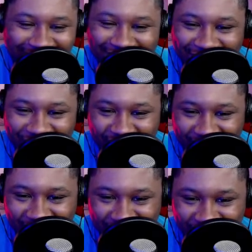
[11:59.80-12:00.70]
and
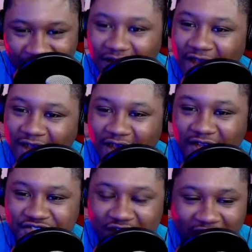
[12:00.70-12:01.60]
very useful.
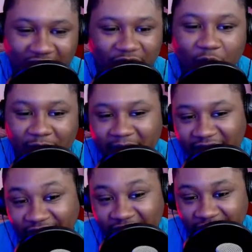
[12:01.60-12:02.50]
Jara, one of my
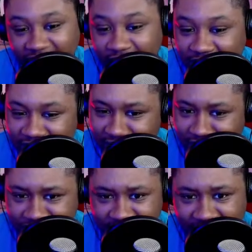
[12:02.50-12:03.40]
favorite
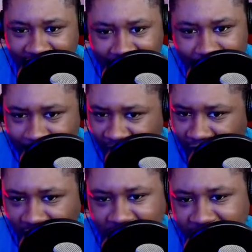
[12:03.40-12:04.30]
healers in the game. A
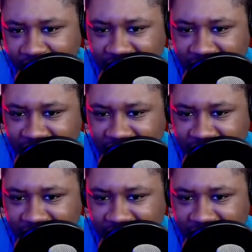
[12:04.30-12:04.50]
lot of people